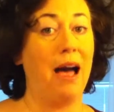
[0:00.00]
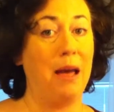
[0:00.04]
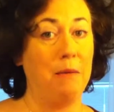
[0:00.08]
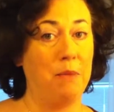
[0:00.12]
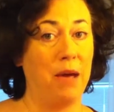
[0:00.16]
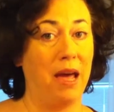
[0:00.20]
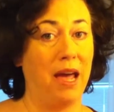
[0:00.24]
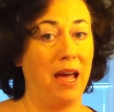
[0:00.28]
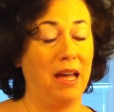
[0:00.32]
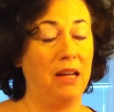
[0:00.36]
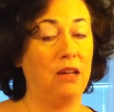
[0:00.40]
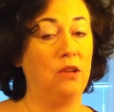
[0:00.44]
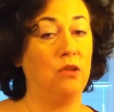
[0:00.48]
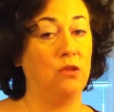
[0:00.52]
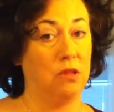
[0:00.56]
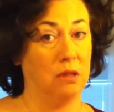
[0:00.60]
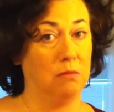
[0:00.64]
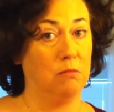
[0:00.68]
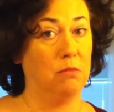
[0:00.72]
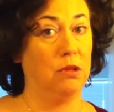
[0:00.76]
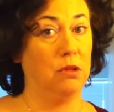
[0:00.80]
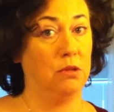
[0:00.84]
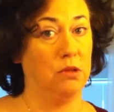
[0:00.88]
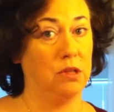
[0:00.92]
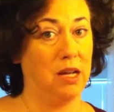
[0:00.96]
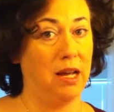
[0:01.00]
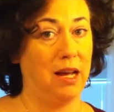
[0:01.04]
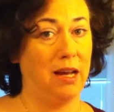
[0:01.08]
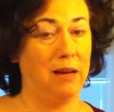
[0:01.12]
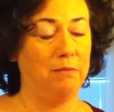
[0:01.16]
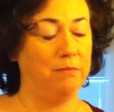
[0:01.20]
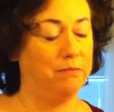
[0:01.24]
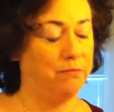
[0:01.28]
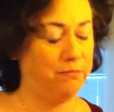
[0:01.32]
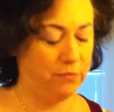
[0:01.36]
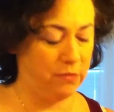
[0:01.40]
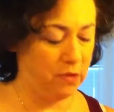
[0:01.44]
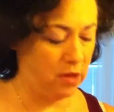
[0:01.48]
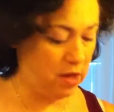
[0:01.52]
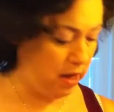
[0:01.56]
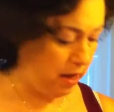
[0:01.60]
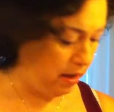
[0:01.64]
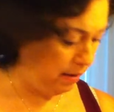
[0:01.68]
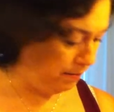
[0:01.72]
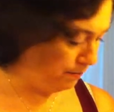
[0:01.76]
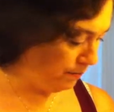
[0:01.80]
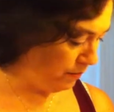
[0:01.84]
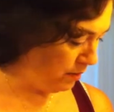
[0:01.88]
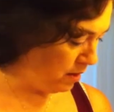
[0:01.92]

I paint using blue tape. Okay.